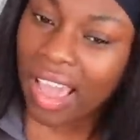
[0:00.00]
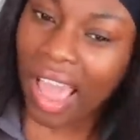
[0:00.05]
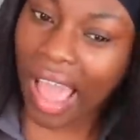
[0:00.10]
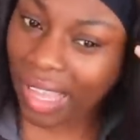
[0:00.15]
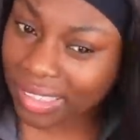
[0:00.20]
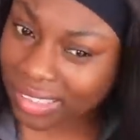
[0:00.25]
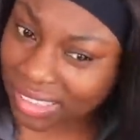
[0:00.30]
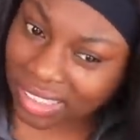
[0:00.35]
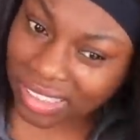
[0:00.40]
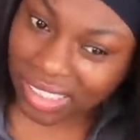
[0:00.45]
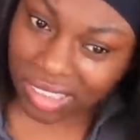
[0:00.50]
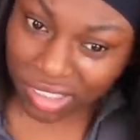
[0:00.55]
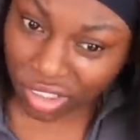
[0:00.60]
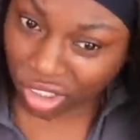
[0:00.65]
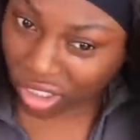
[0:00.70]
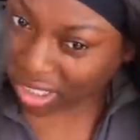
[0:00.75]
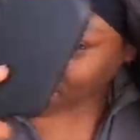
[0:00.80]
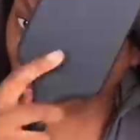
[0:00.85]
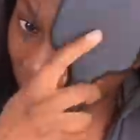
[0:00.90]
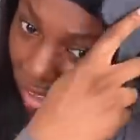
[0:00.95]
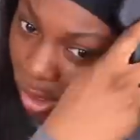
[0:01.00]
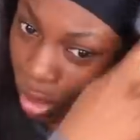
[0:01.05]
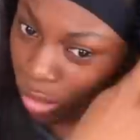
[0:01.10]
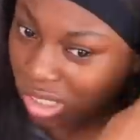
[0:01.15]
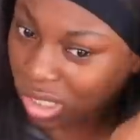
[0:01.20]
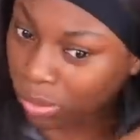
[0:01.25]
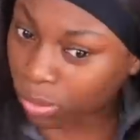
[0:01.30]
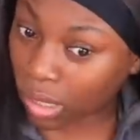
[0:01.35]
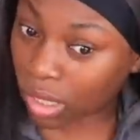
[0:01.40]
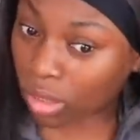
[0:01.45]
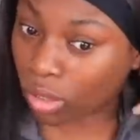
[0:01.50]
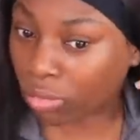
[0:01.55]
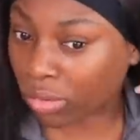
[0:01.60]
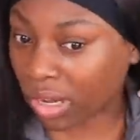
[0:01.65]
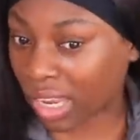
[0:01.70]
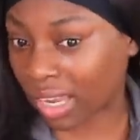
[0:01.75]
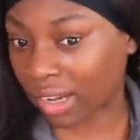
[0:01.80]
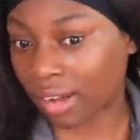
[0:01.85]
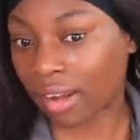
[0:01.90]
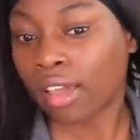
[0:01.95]
and singeing it to a
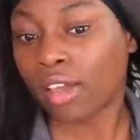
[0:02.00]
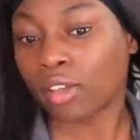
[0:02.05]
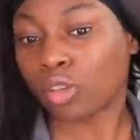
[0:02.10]
smithereen.